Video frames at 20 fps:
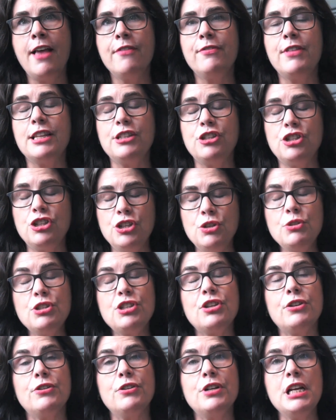that
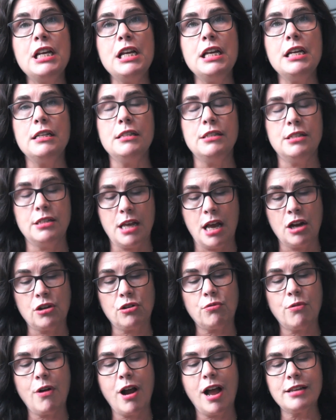suits their needs
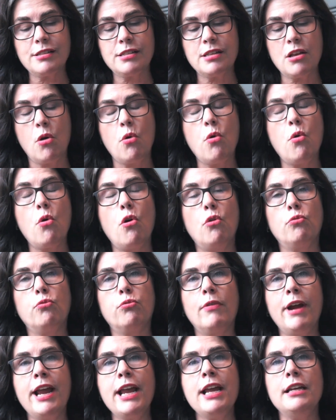across a whole
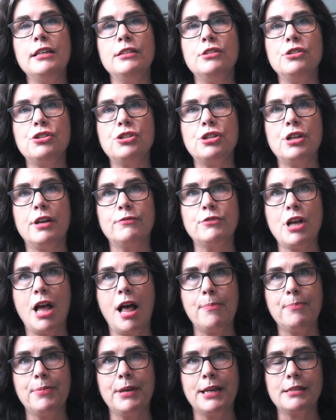range of
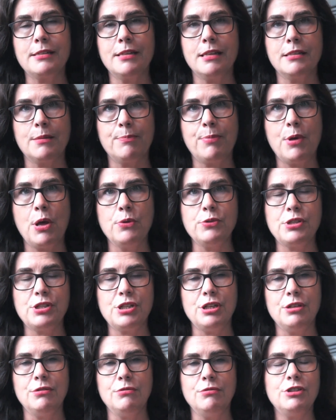topics, as opposed
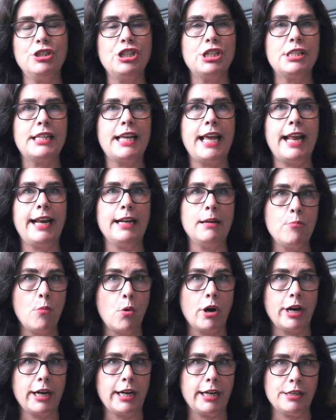to just getting a
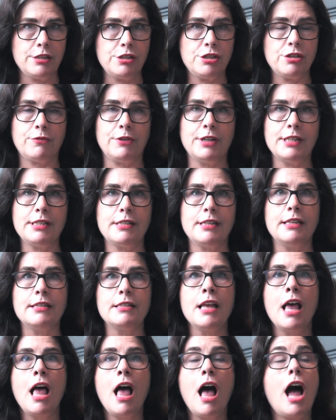mortgage, for
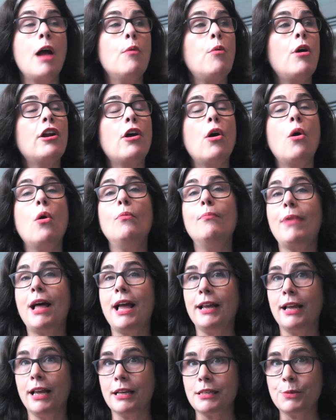instance. I want a home
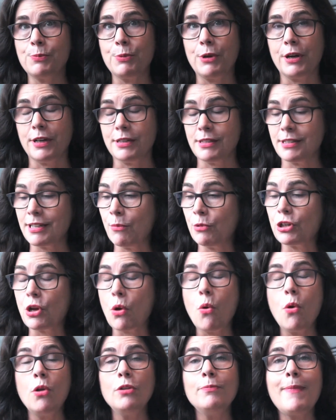buying experience, someone to
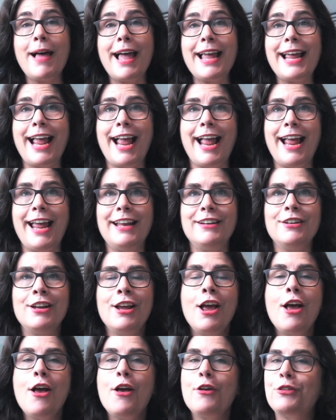hold my hand
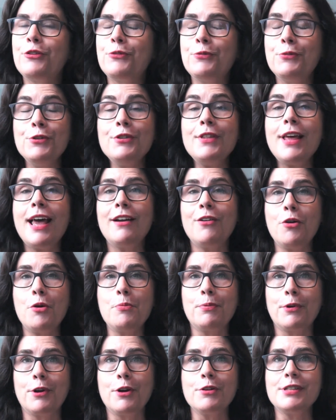through that
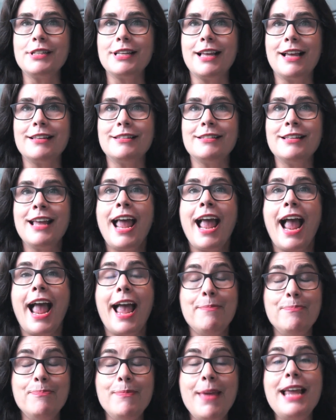whole process
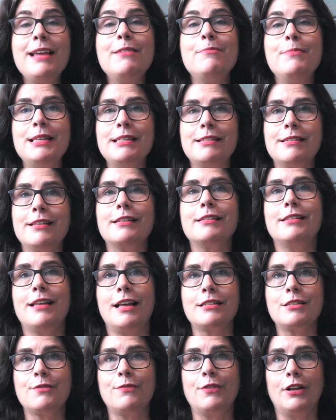and make me
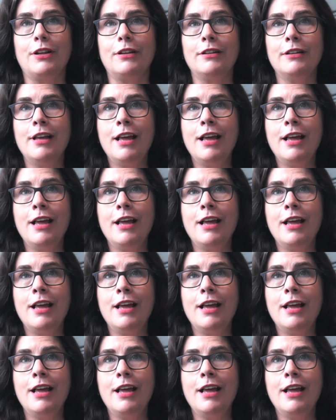successful.